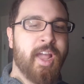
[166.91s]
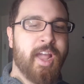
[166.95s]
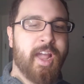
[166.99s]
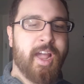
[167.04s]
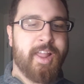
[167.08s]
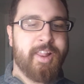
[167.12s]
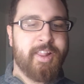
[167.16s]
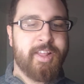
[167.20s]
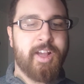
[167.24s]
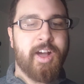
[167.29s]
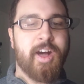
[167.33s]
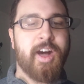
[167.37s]

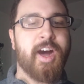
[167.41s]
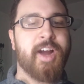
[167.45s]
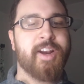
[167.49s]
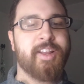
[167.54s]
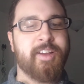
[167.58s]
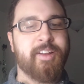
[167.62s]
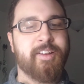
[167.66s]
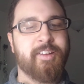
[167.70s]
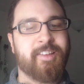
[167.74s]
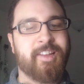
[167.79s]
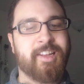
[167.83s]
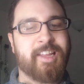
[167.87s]
and the
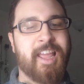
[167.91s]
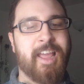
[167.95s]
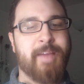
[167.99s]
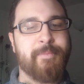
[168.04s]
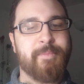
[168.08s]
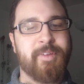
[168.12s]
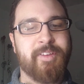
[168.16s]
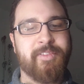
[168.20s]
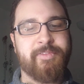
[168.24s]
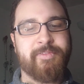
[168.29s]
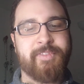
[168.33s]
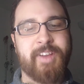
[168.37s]
audience that can't
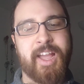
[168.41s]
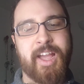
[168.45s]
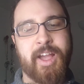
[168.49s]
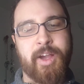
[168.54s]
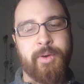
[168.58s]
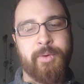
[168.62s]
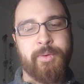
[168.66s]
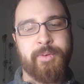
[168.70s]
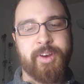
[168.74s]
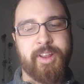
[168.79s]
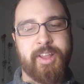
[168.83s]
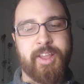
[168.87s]
be
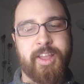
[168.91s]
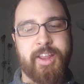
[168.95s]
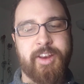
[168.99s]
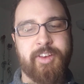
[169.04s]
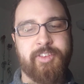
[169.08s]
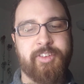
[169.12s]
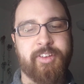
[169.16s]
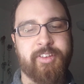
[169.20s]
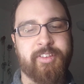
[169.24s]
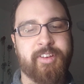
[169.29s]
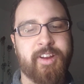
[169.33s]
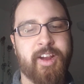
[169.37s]
found in
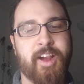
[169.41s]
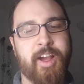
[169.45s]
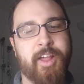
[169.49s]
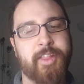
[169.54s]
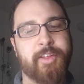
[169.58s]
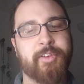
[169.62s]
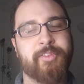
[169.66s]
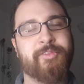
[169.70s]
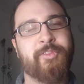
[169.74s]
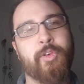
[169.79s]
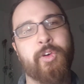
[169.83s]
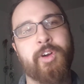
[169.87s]
just
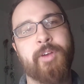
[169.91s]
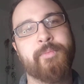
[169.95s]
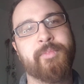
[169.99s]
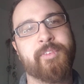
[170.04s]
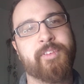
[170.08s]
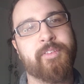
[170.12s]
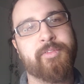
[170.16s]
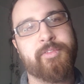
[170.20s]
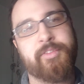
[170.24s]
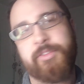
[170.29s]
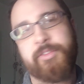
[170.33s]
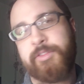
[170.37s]
other
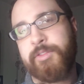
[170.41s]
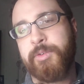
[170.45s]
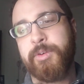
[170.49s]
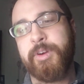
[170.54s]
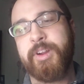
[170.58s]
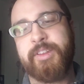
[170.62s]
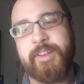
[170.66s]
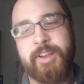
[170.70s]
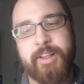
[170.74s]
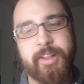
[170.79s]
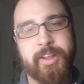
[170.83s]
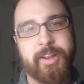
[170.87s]
forms of
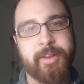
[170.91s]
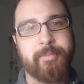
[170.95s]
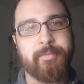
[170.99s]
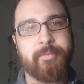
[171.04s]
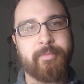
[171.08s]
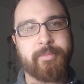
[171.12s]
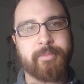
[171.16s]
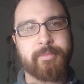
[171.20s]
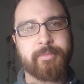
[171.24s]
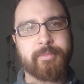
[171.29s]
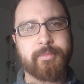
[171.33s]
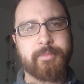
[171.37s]
storytelling.
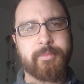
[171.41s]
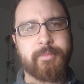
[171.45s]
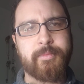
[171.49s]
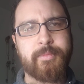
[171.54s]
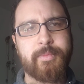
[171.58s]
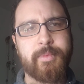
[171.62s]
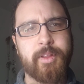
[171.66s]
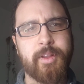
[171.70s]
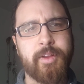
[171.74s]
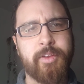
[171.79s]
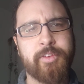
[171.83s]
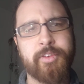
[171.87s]

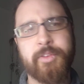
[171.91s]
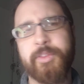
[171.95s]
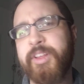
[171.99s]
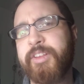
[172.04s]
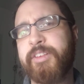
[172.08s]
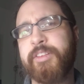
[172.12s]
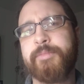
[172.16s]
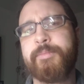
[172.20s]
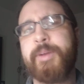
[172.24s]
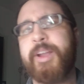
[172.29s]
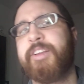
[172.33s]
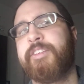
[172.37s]
So this
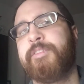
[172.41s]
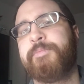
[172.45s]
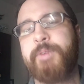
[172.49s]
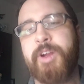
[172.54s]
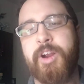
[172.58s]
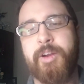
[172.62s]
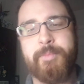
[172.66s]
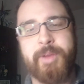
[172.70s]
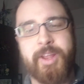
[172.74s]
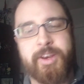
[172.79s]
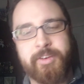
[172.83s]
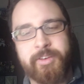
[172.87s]
is my
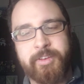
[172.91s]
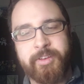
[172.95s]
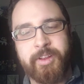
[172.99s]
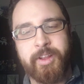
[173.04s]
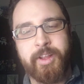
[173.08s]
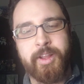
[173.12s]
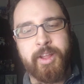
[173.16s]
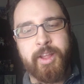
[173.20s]
experiment.